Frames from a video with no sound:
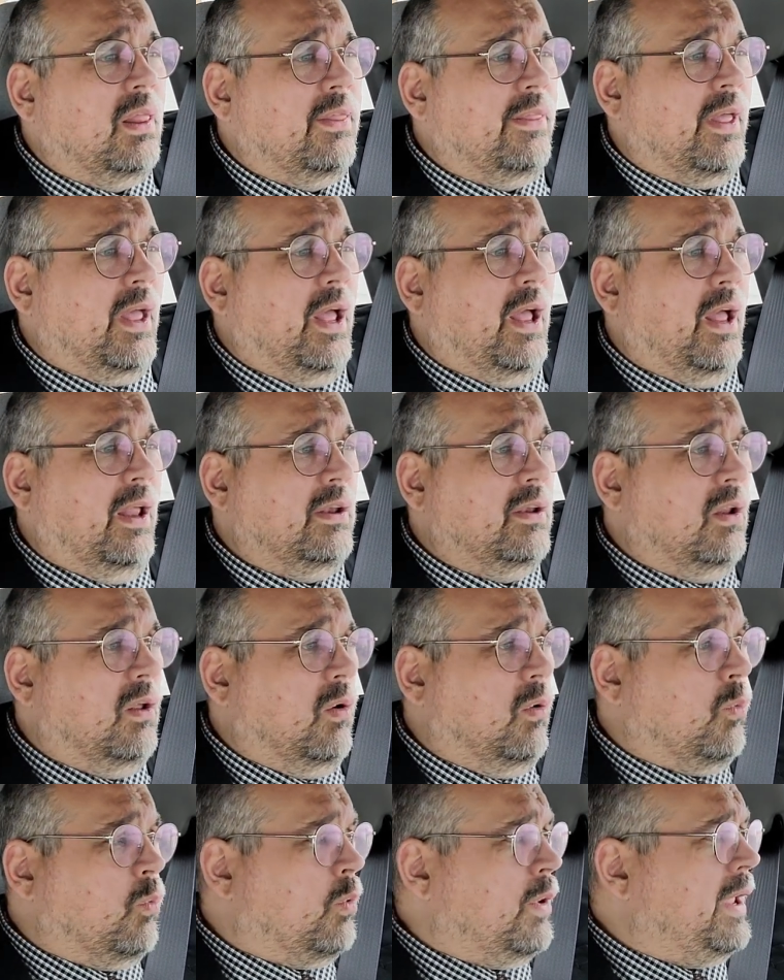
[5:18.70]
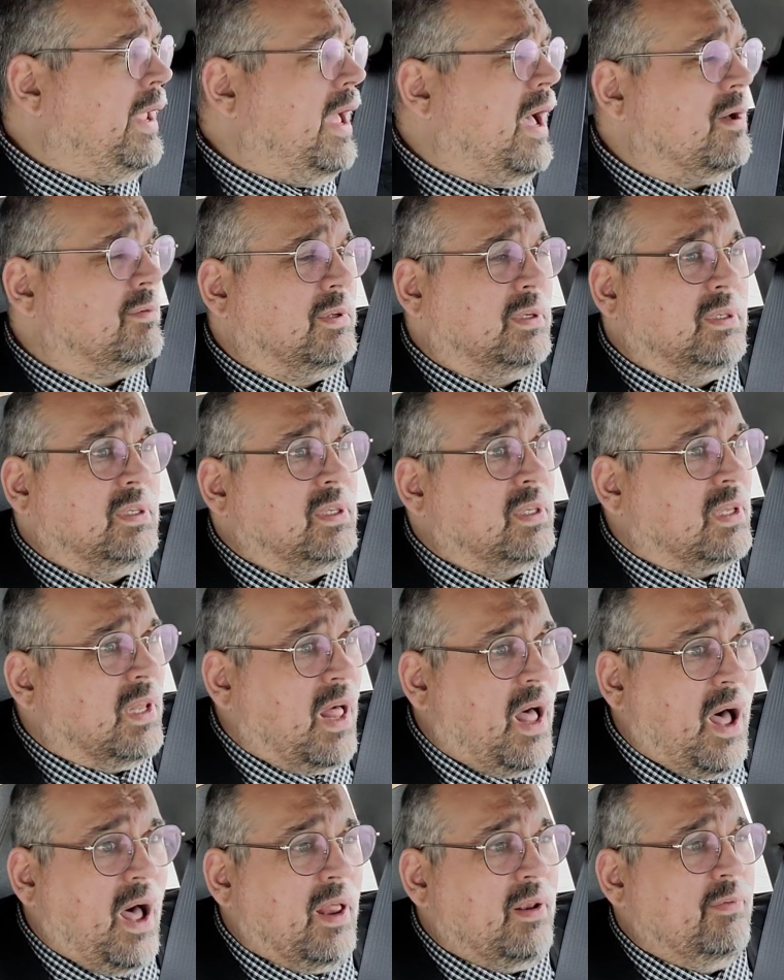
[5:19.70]
then we have a
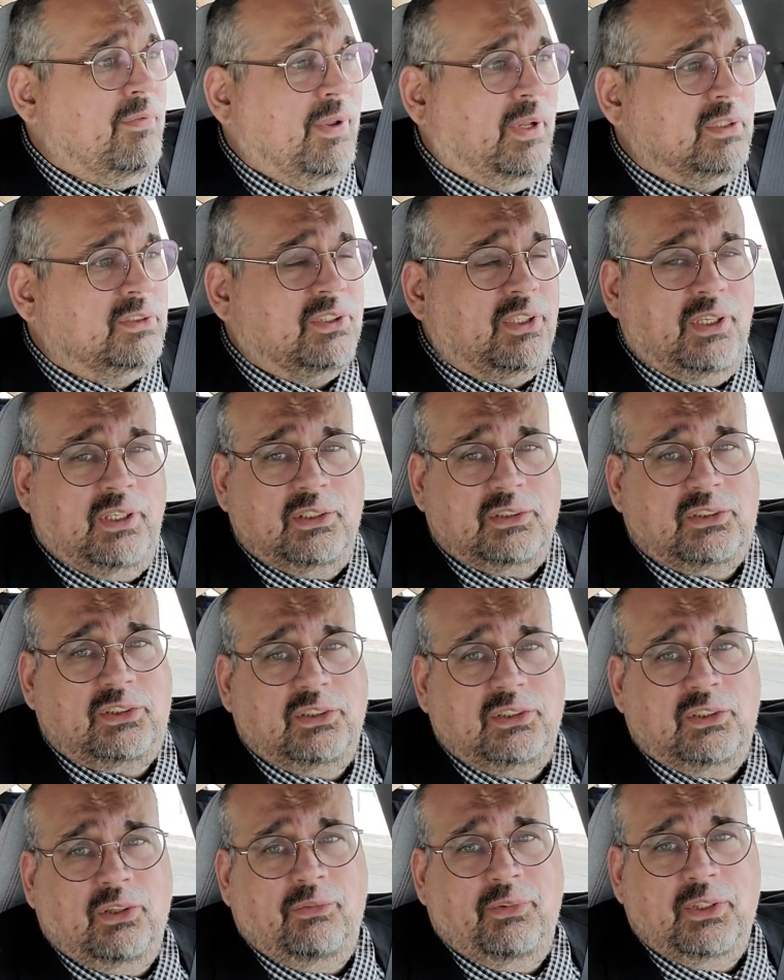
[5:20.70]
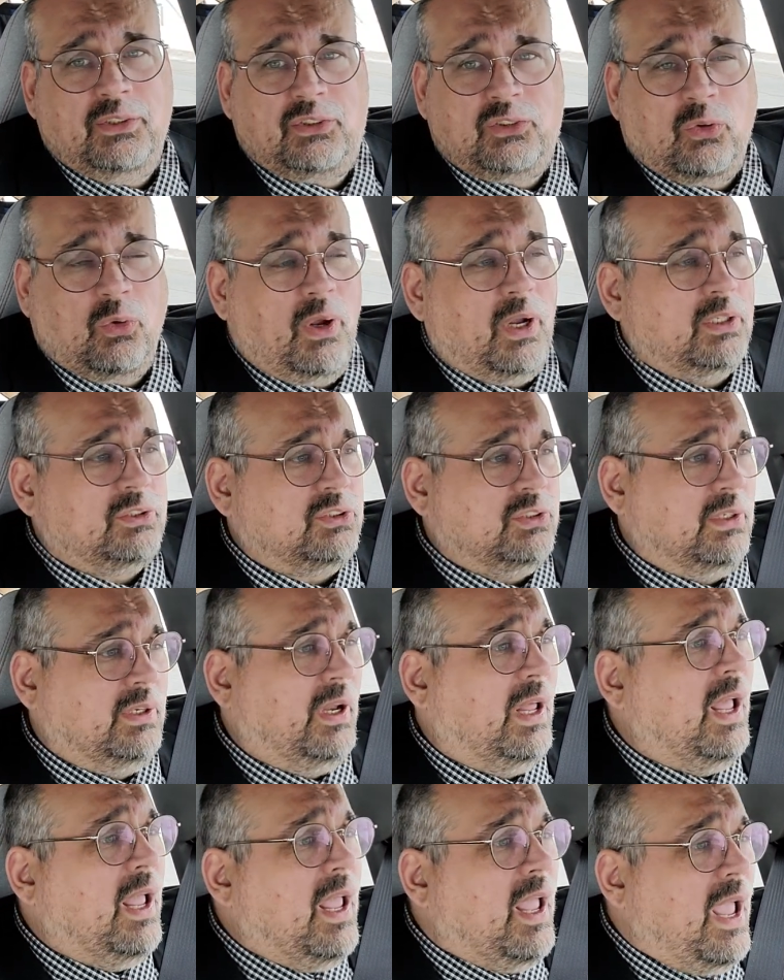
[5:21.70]
lot of incidences of
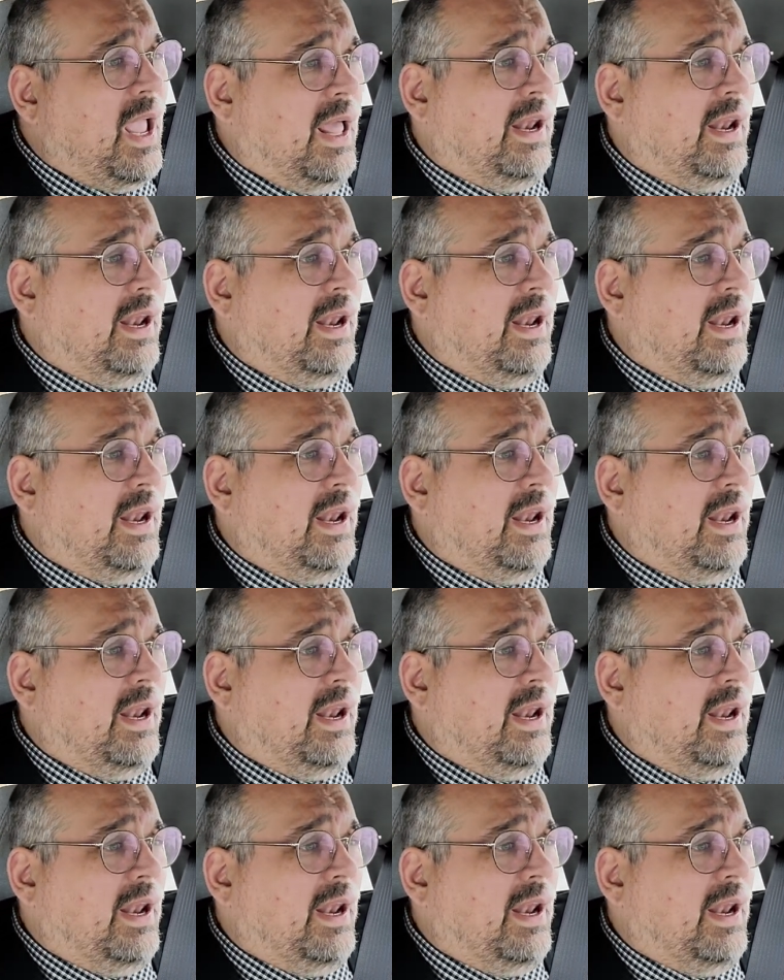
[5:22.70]
insurrection.